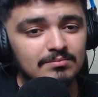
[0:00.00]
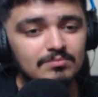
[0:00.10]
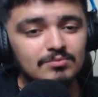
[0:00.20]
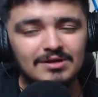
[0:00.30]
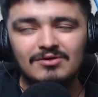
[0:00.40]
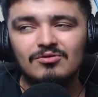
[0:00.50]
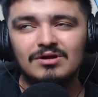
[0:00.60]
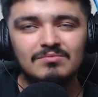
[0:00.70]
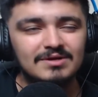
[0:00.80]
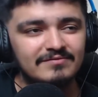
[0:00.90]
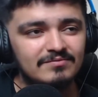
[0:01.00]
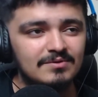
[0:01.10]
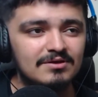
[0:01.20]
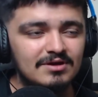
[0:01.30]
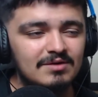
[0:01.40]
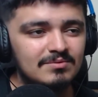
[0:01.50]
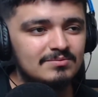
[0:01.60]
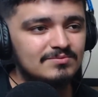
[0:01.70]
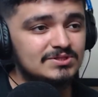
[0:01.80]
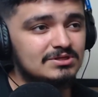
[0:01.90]
Not old album, but like from our other album. I
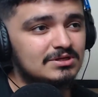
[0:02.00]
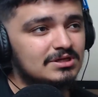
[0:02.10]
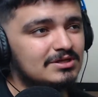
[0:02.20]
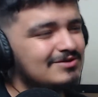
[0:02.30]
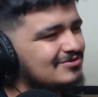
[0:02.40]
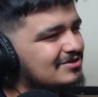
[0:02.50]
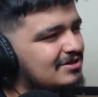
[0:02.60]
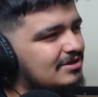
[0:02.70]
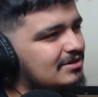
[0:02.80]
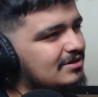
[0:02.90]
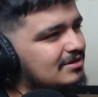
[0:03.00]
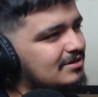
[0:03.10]
think it was called